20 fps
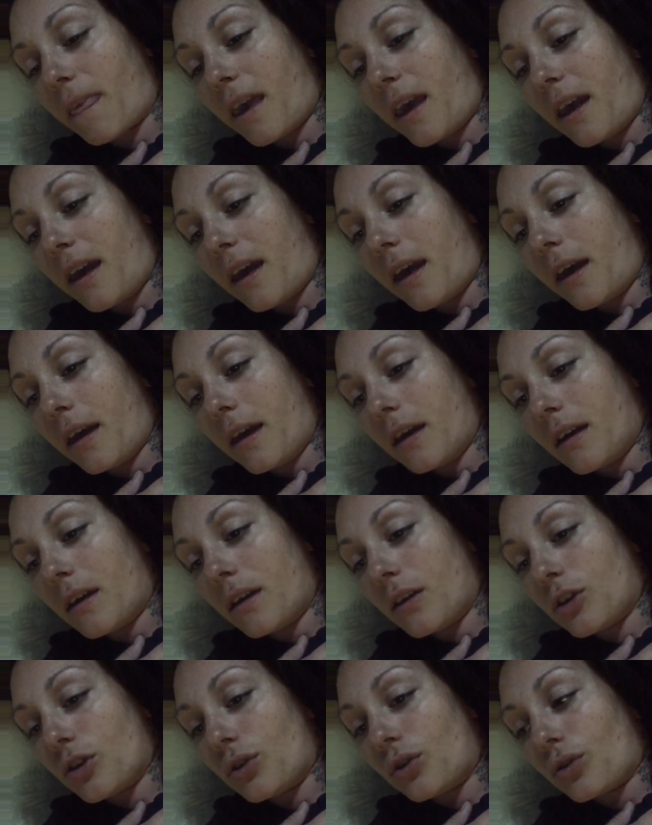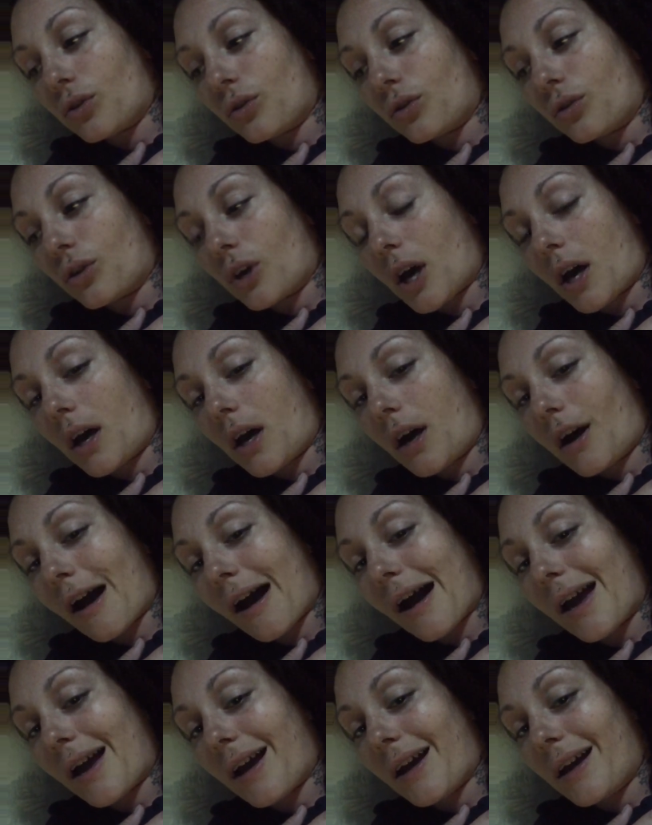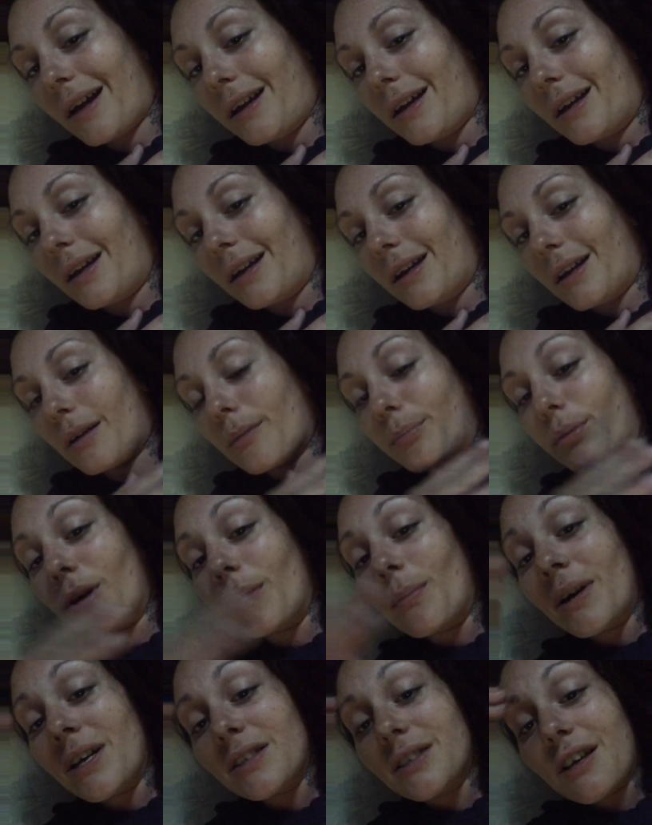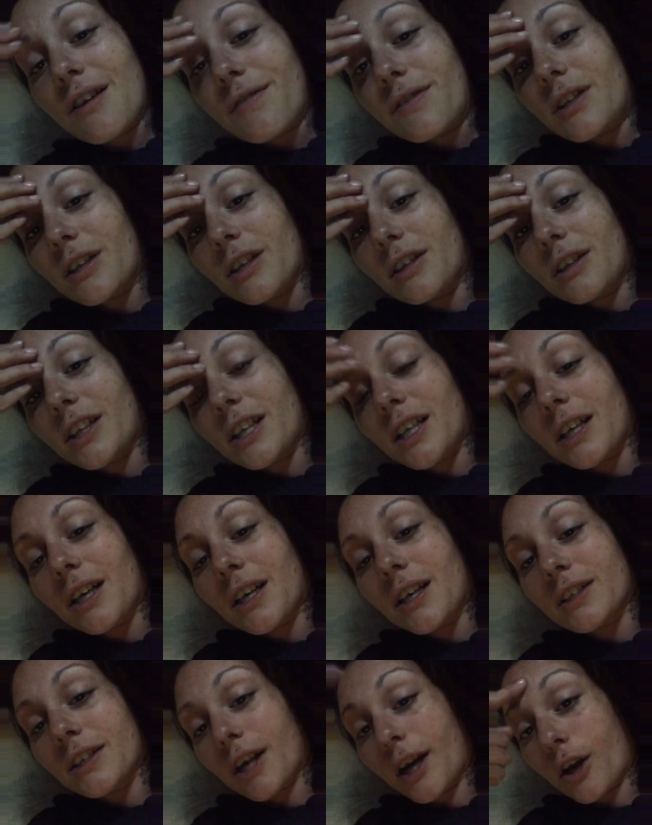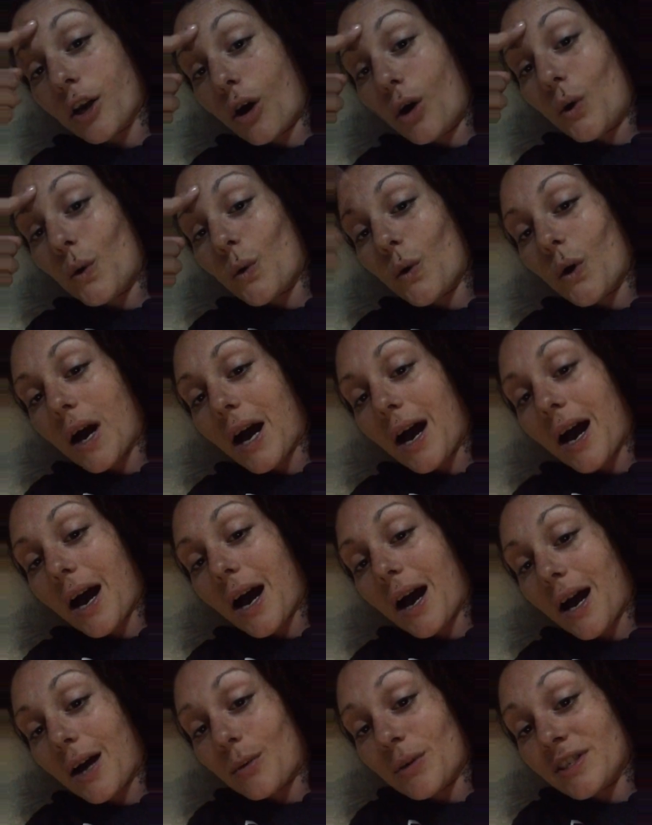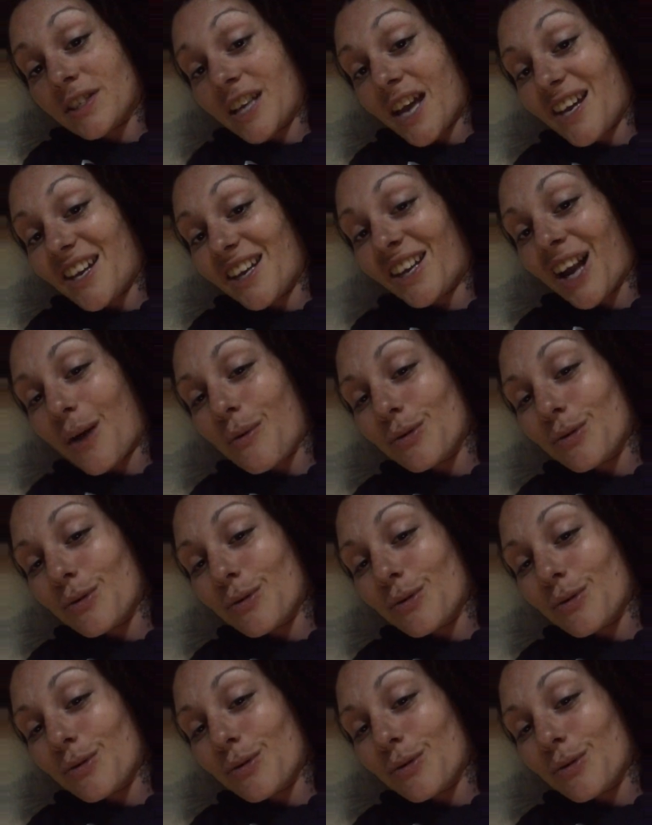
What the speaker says: And I put myself in the clinic because I know I was an addict.